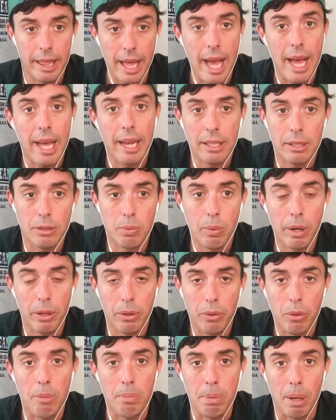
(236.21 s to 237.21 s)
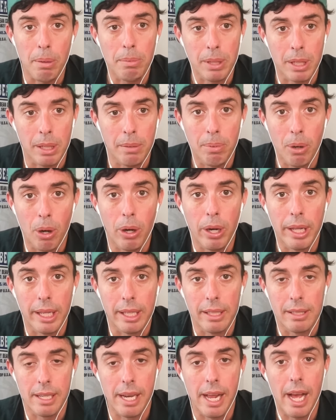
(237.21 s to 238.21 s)
that is where the Republican Party
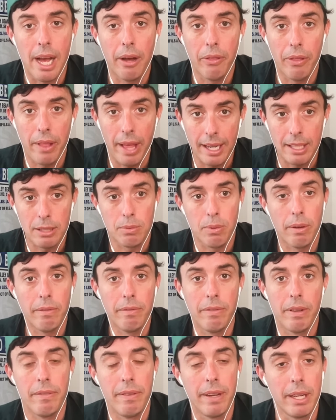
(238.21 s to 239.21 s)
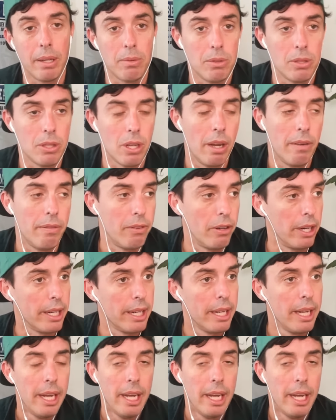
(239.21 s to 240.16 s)
is now. That is what Vivek was offering.